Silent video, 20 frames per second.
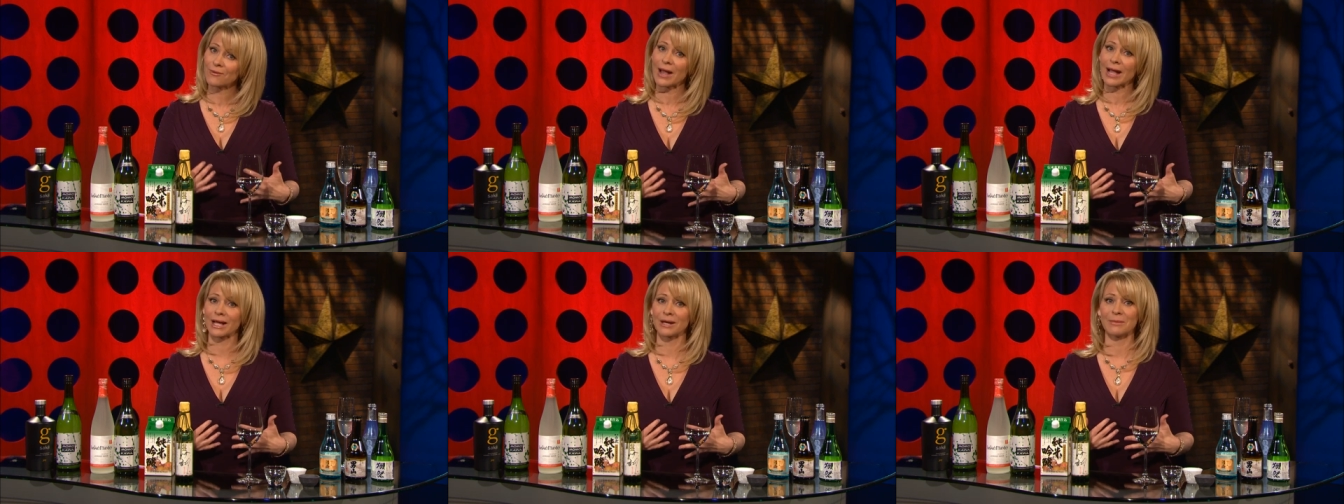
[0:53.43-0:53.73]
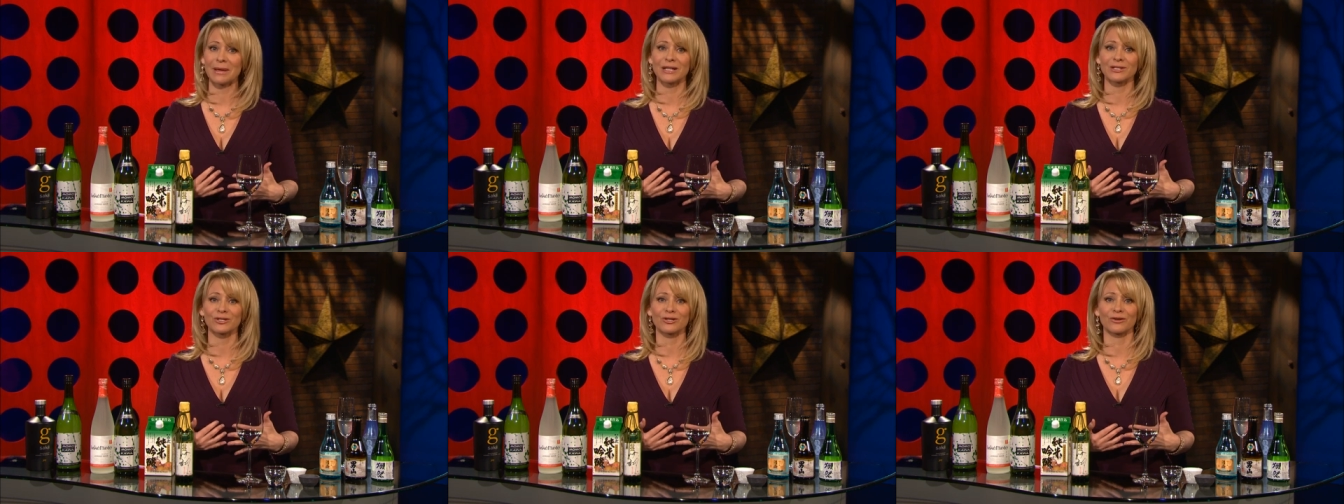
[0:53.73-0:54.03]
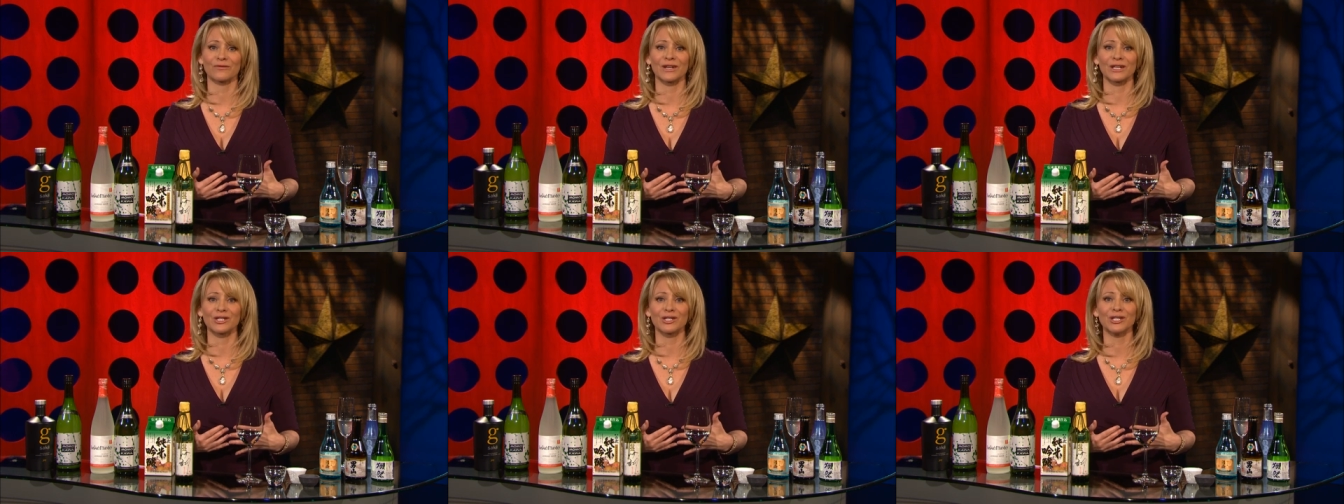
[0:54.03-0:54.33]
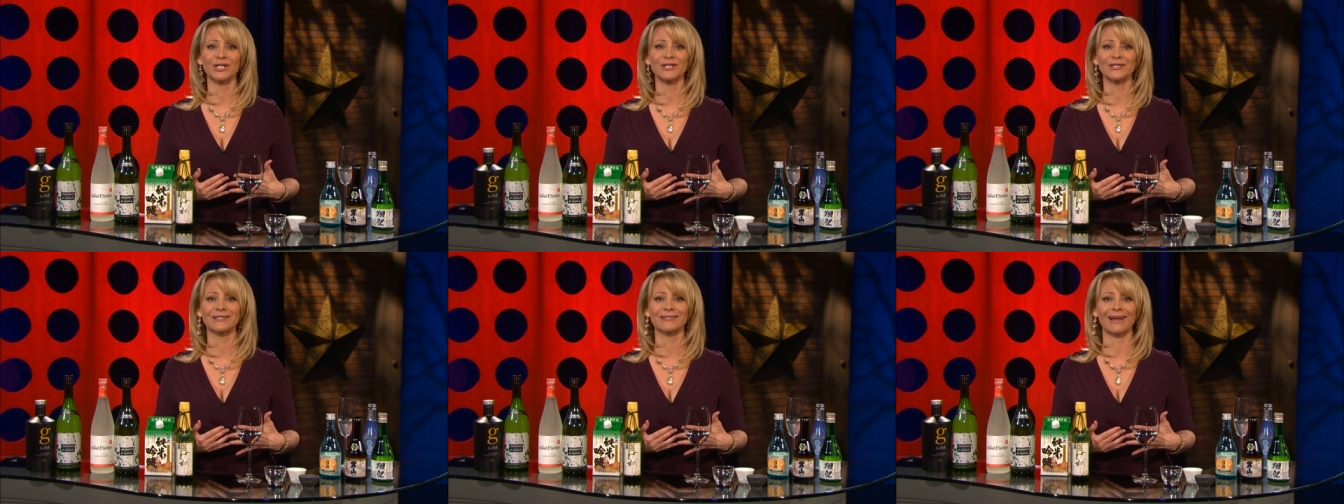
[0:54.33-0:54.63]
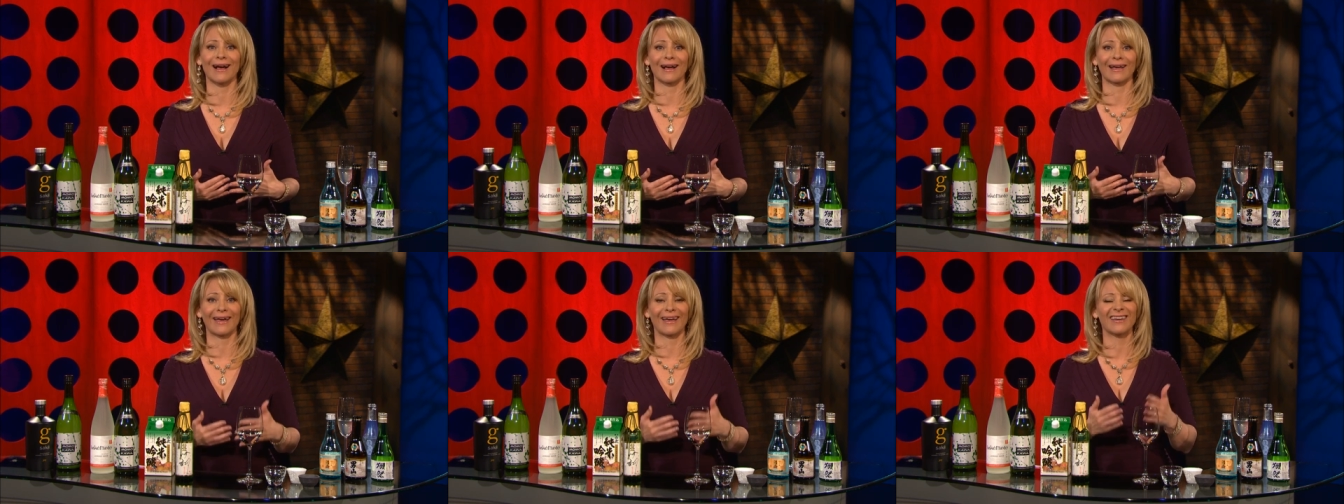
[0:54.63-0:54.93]
recommend serving chilled
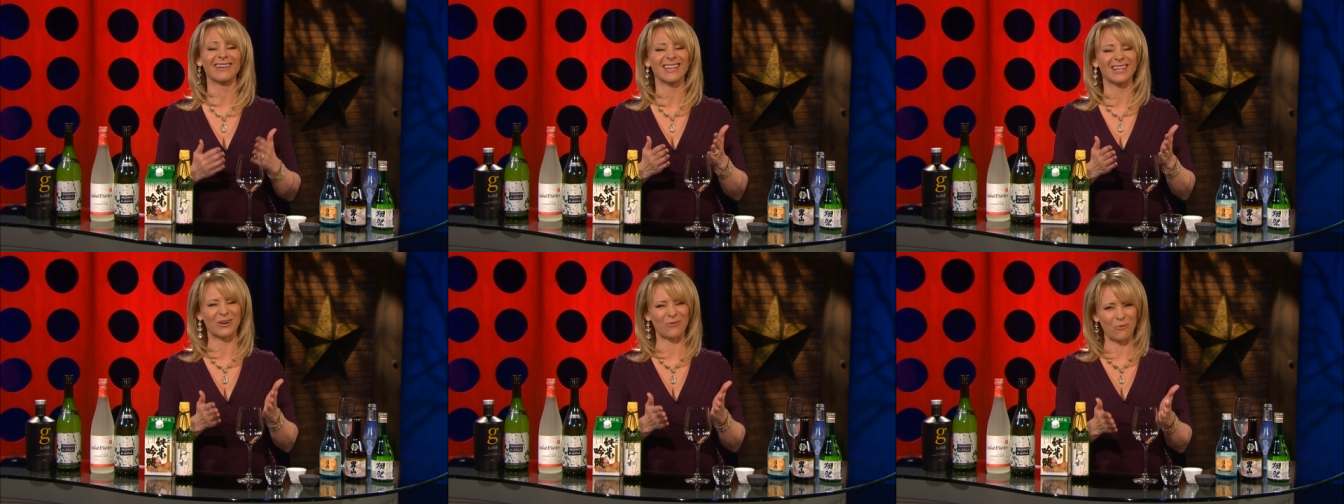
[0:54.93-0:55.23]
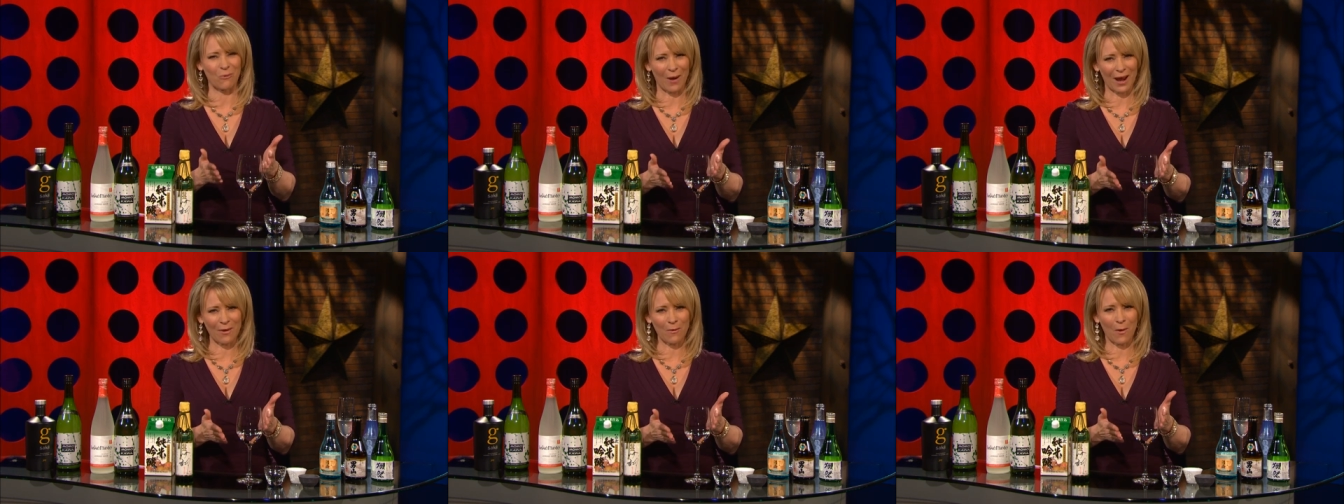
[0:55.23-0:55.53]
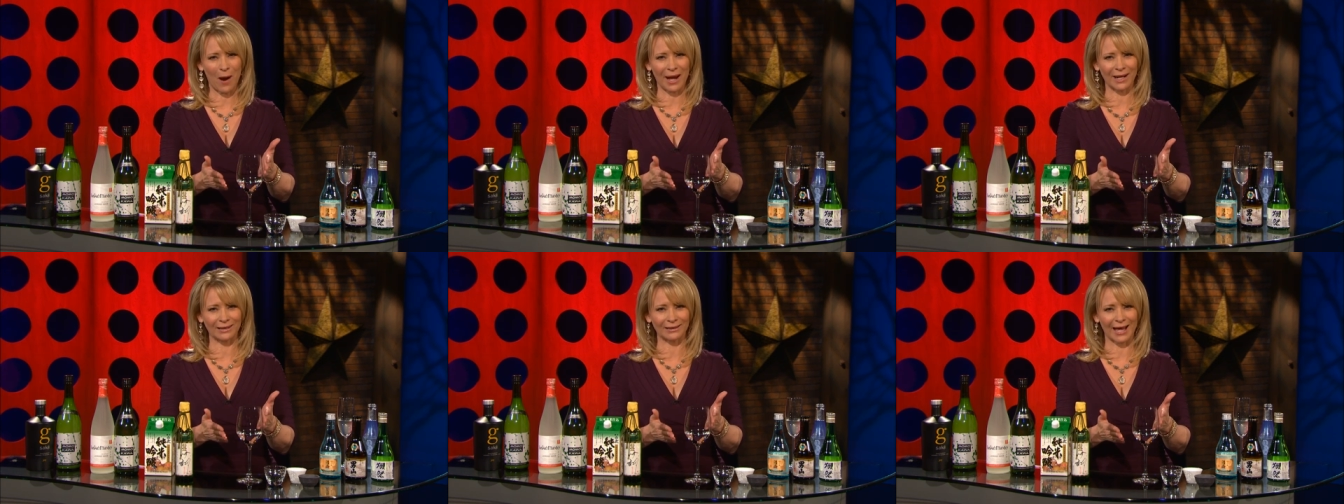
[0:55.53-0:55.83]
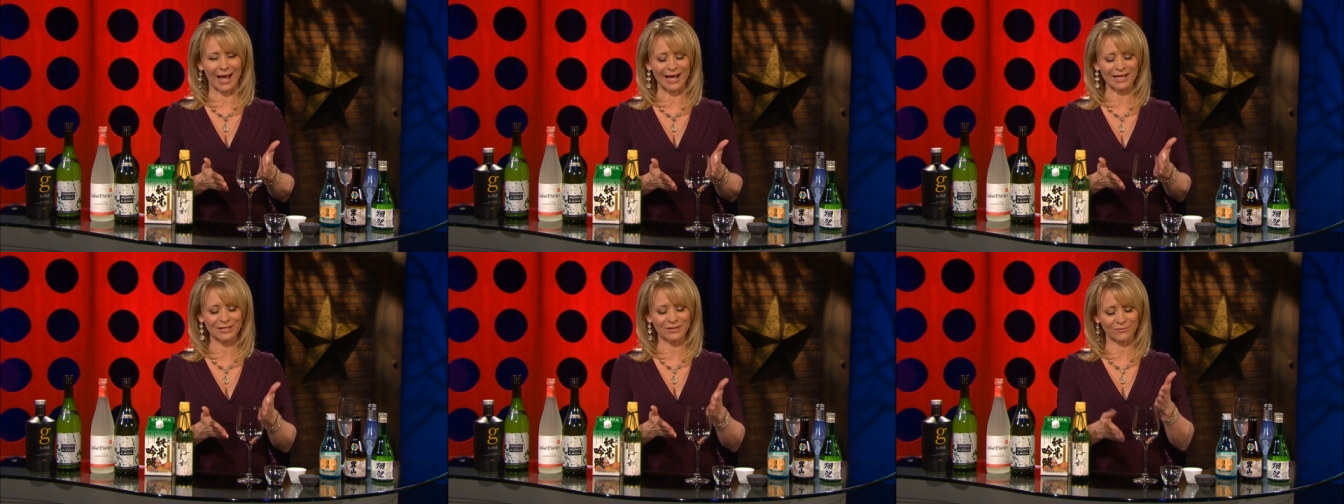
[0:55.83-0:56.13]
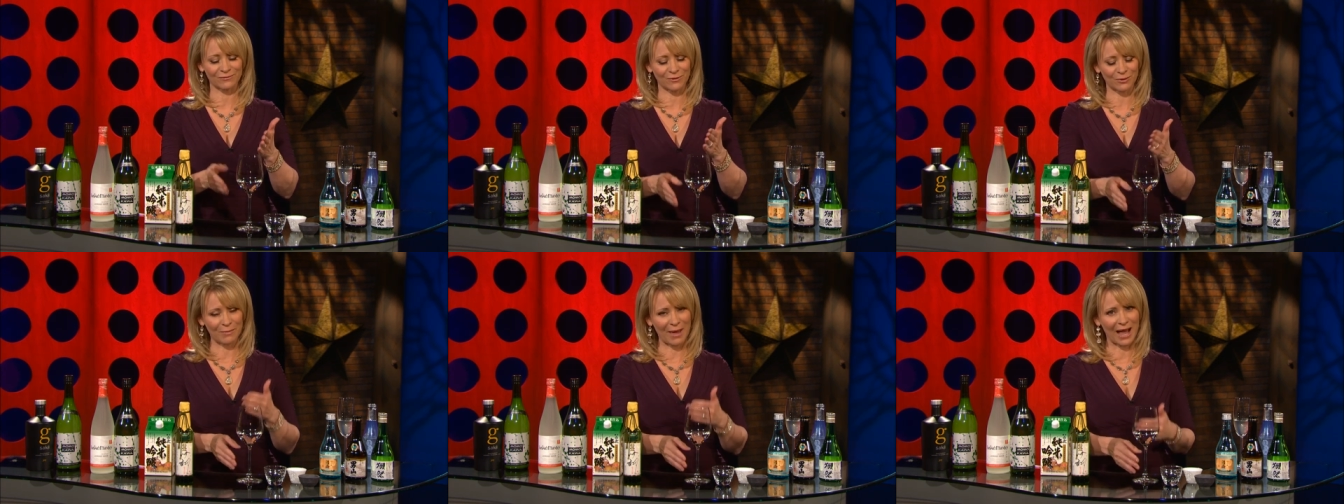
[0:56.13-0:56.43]
sake in a white wine
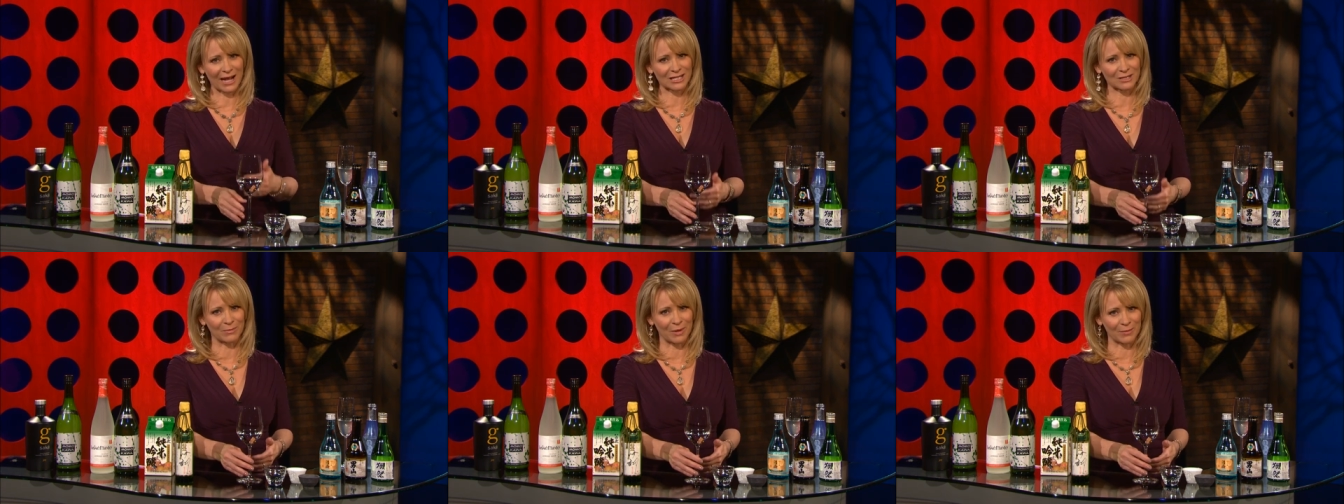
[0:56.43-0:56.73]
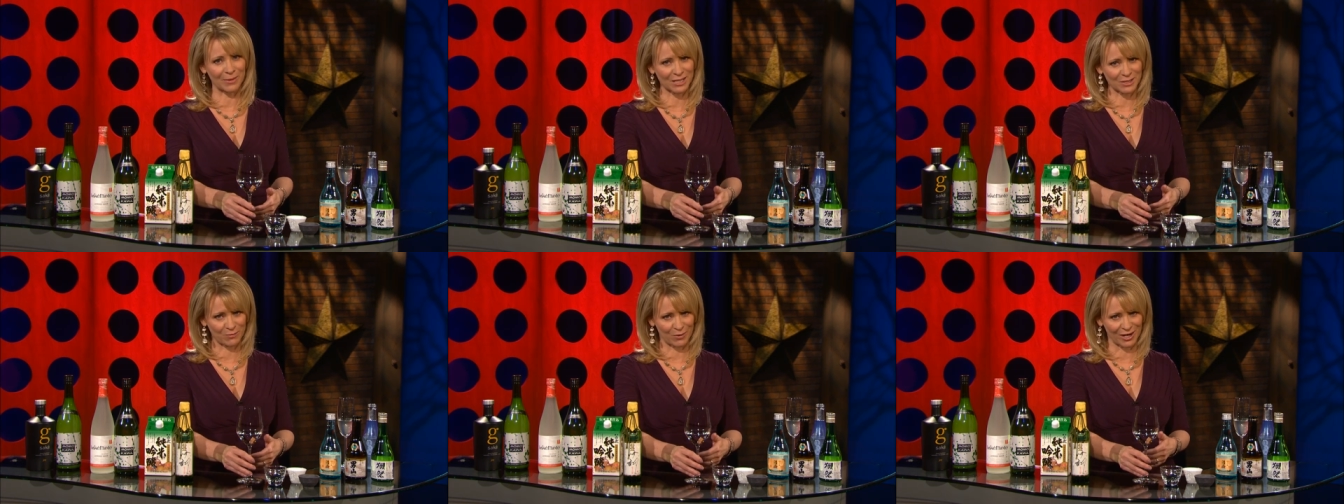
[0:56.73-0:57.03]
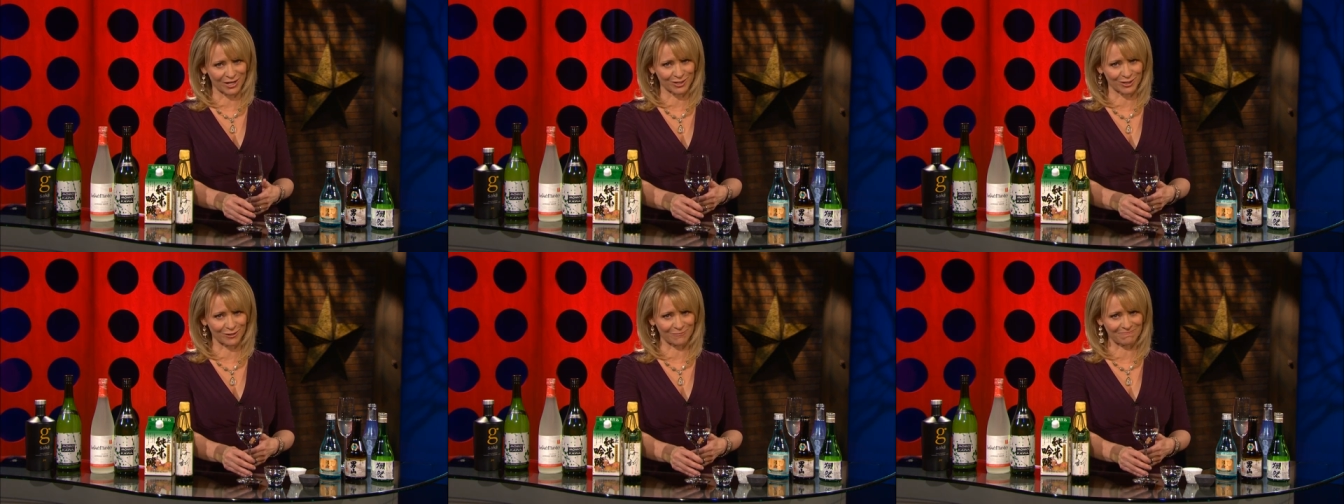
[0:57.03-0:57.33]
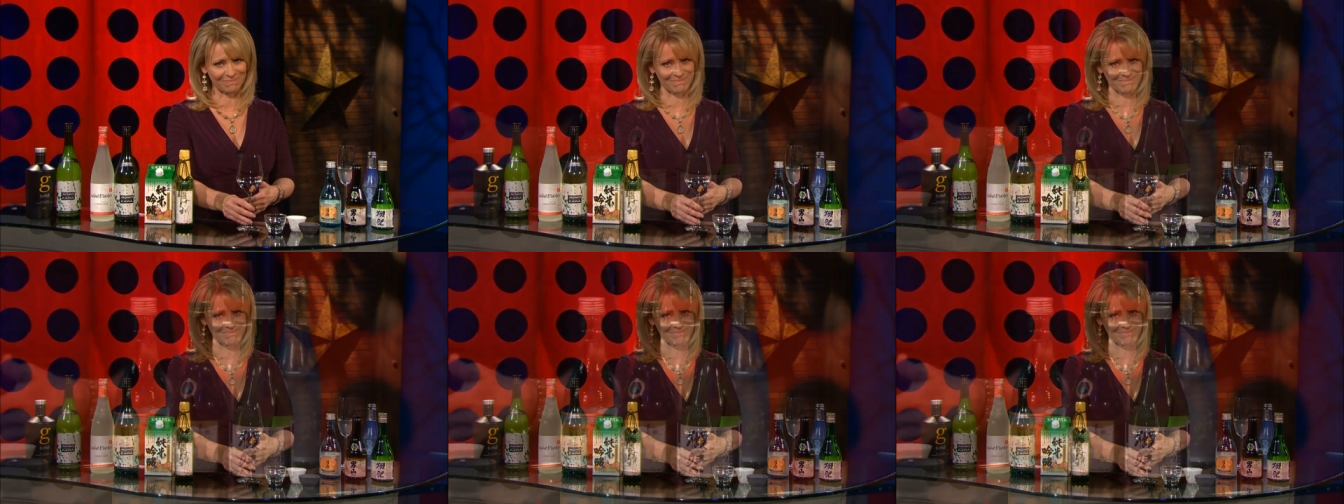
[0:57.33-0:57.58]
glass for maximum expression.